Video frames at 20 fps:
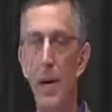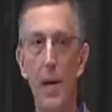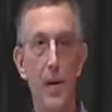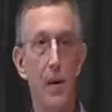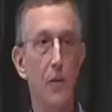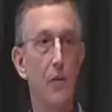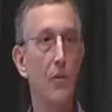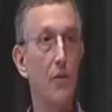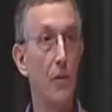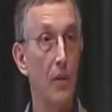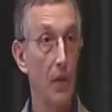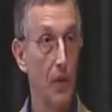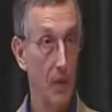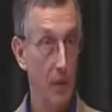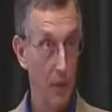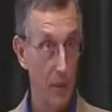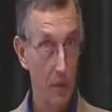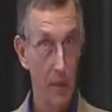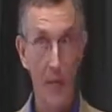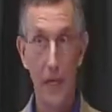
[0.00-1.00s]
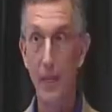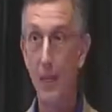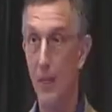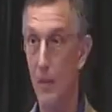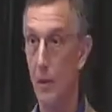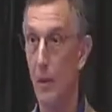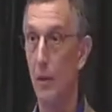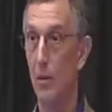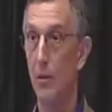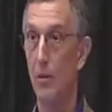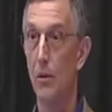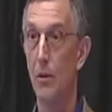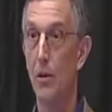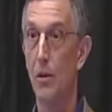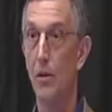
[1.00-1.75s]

have lighting load.